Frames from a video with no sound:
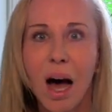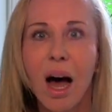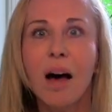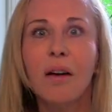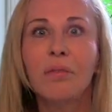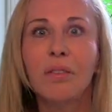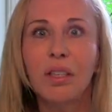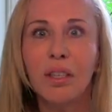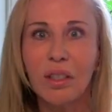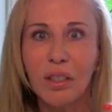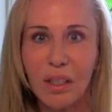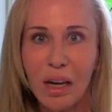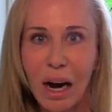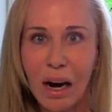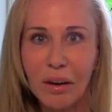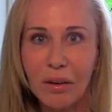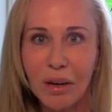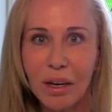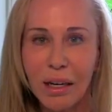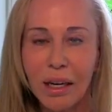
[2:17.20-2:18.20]
of
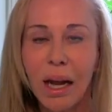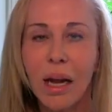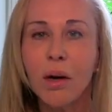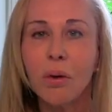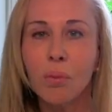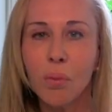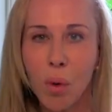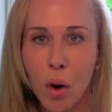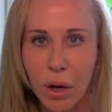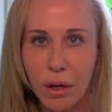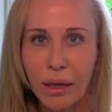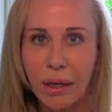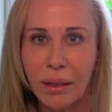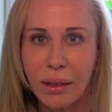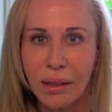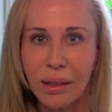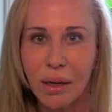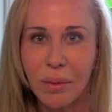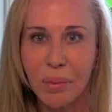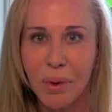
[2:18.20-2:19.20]
desiring and wanting
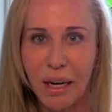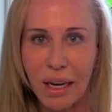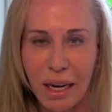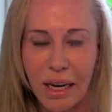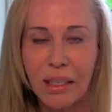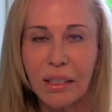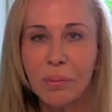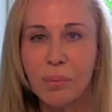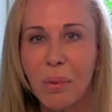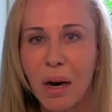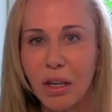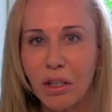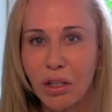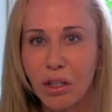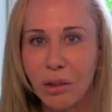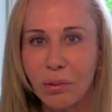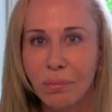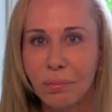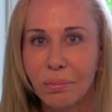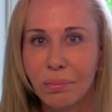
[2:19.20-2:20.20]
somebody as
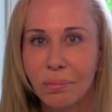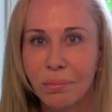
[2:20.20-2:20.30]
much.